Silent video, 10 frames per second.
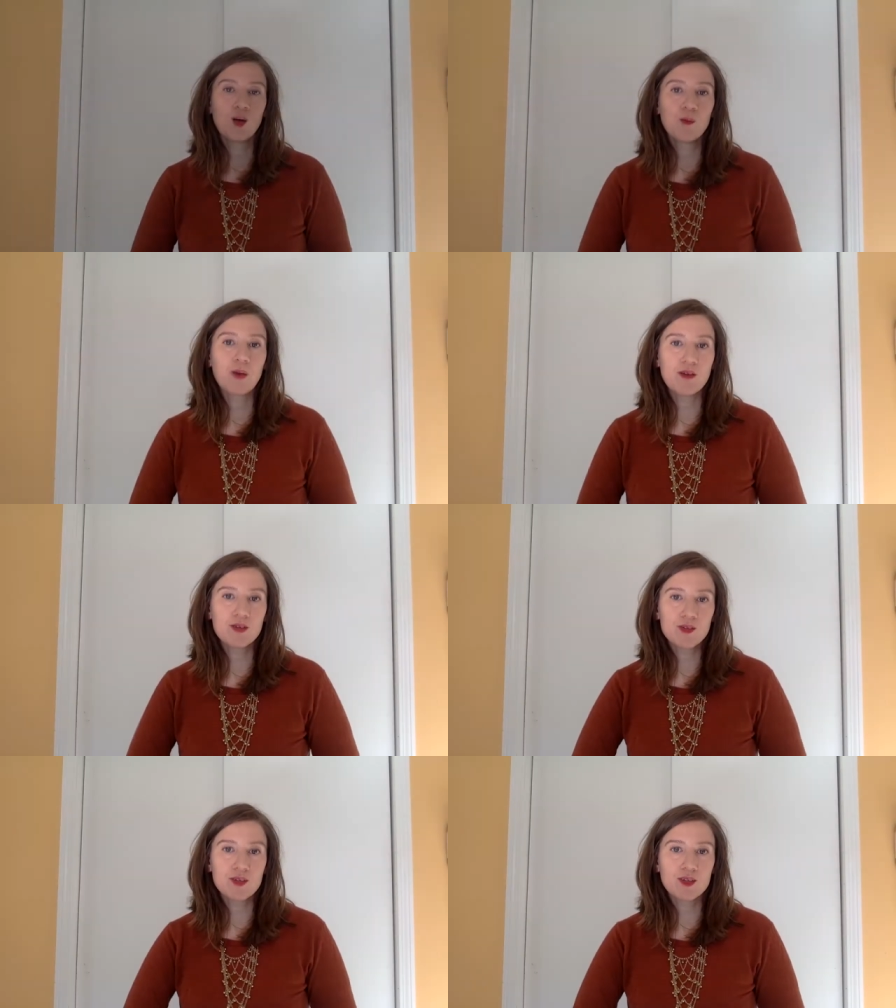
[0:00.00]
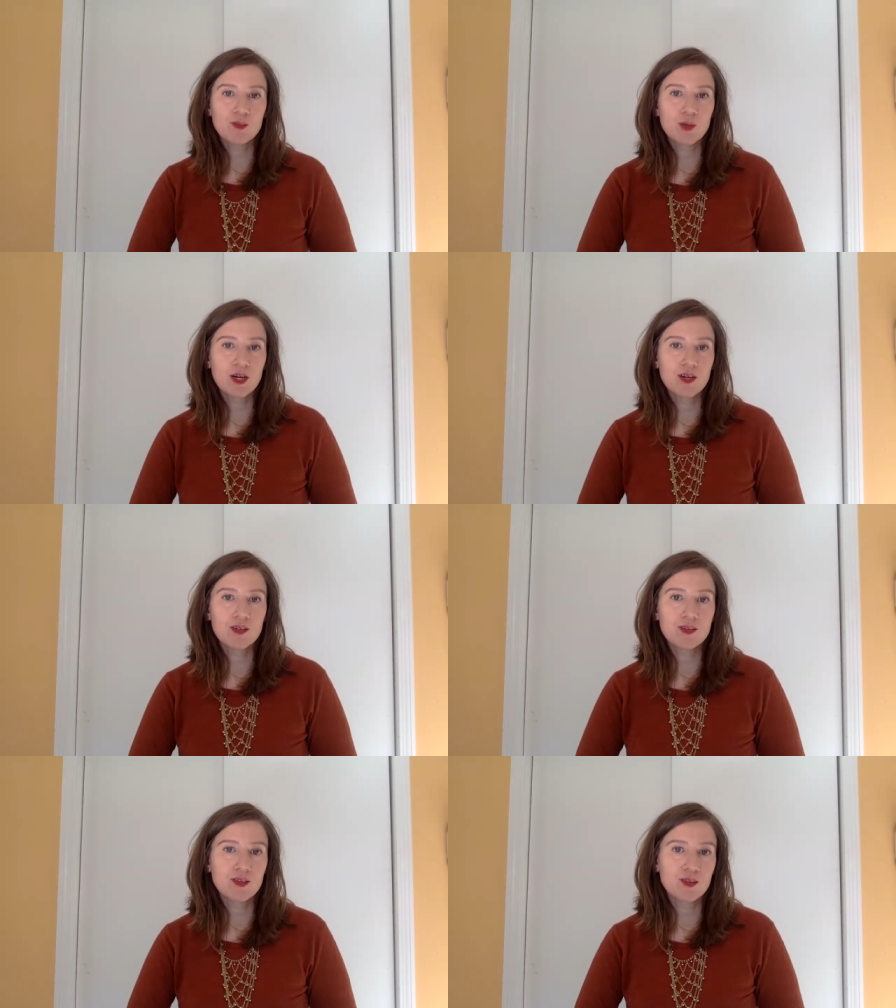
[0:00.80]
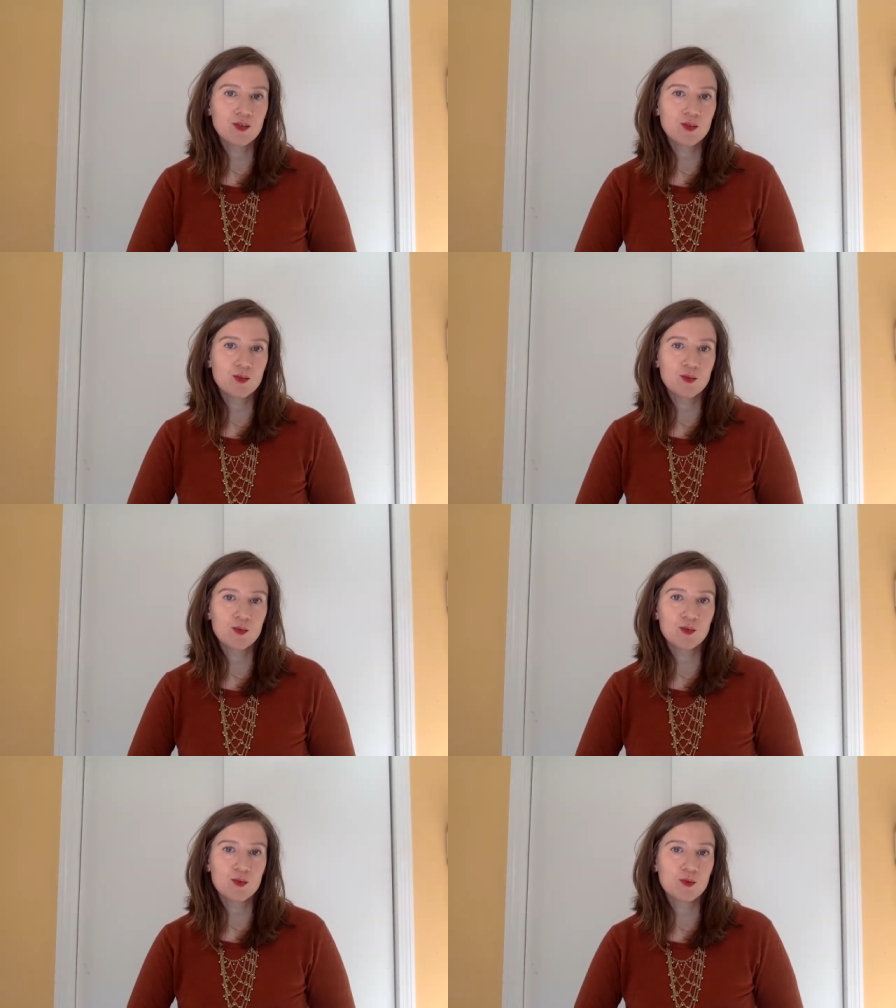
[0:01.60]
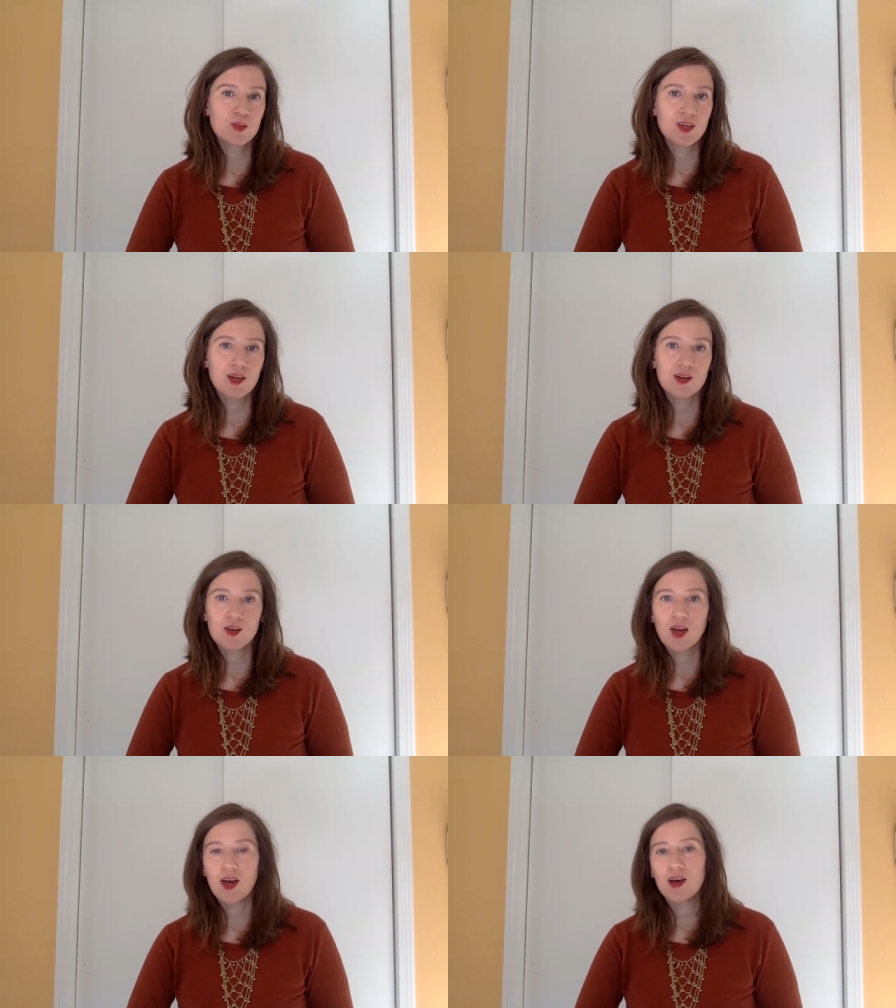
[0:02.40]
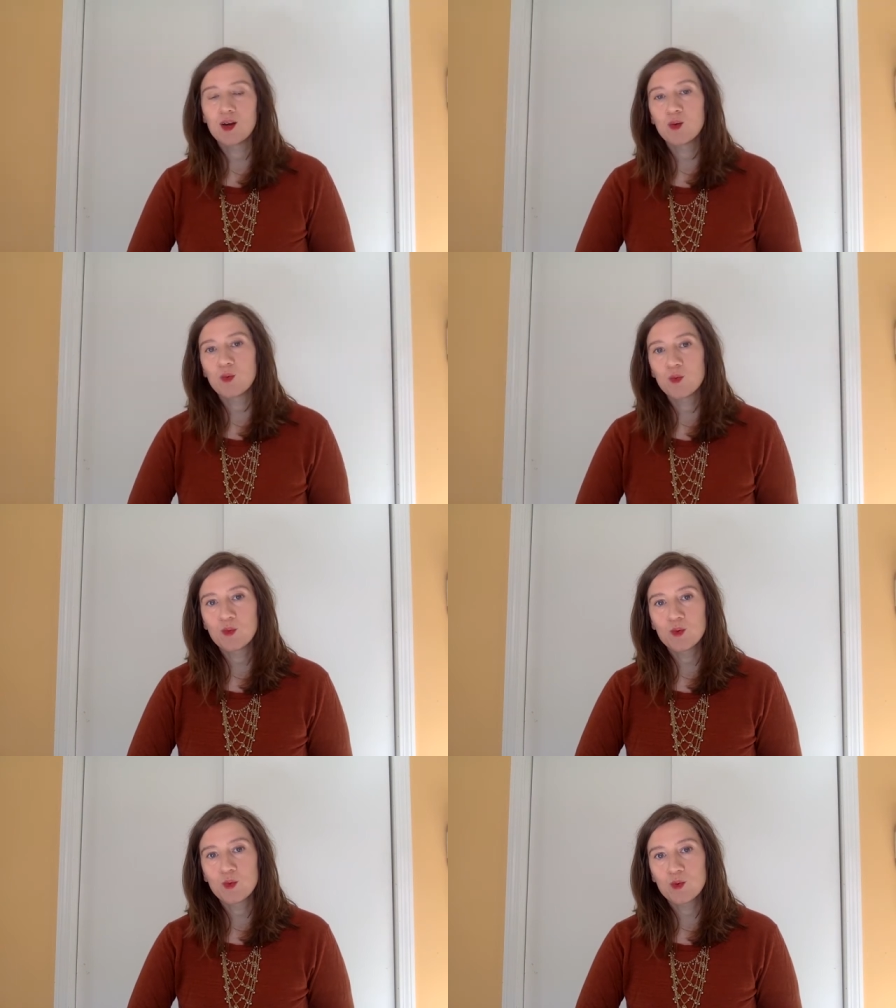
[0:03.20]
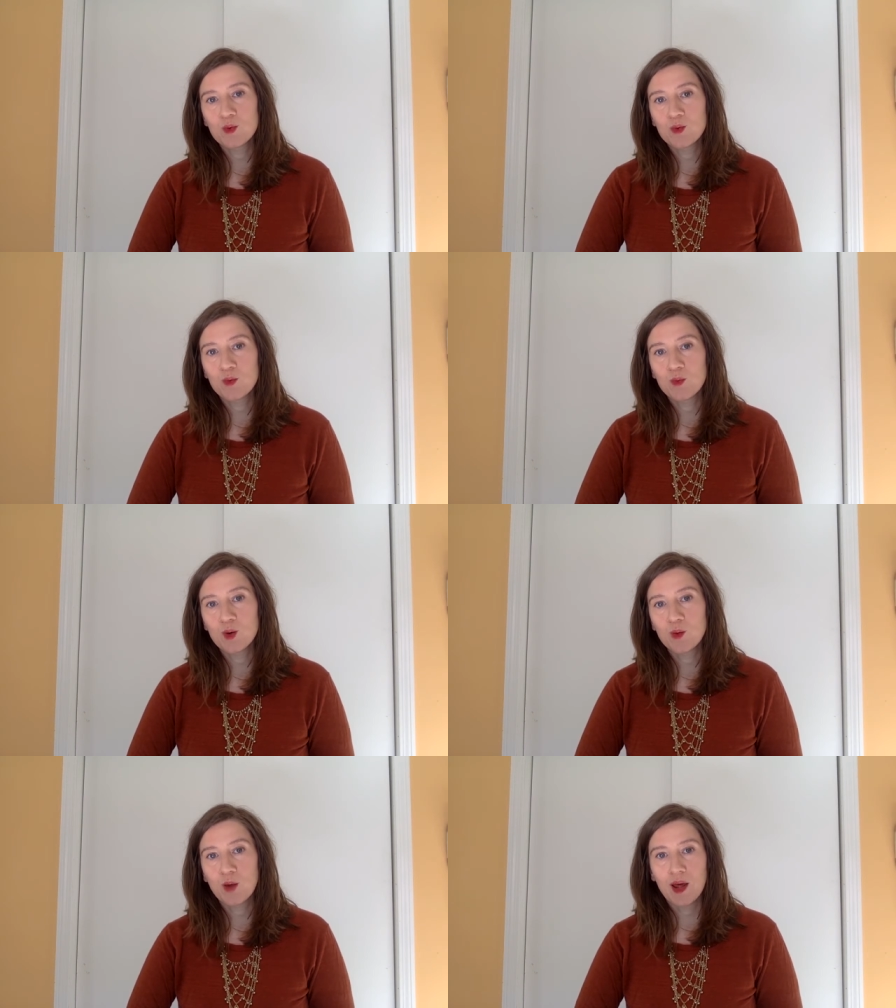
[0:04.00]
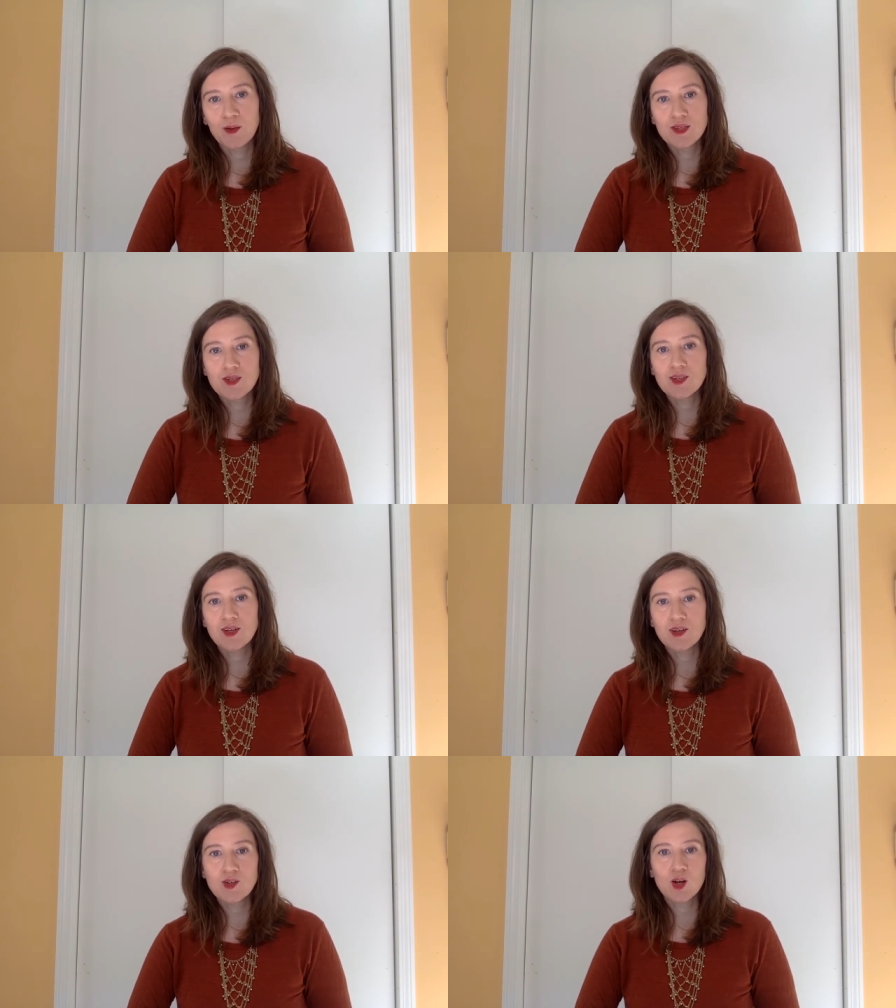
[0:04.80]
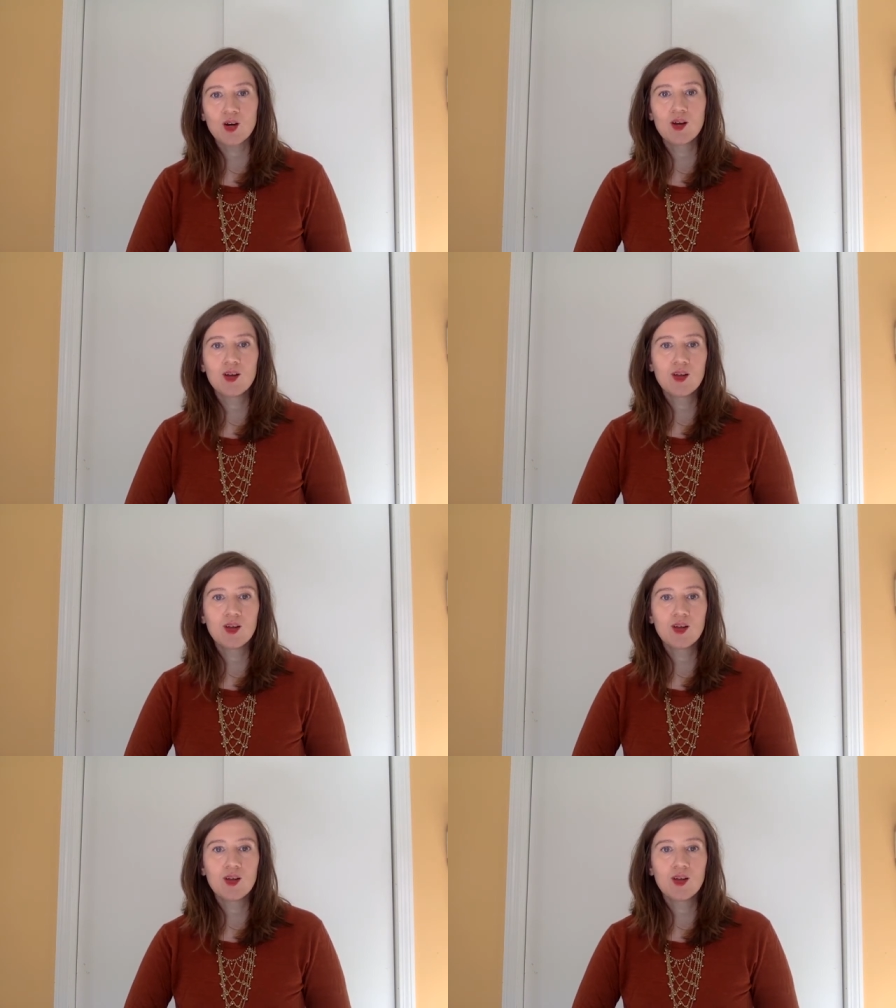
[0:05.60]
My first experiences with the internet were when I was a teenager,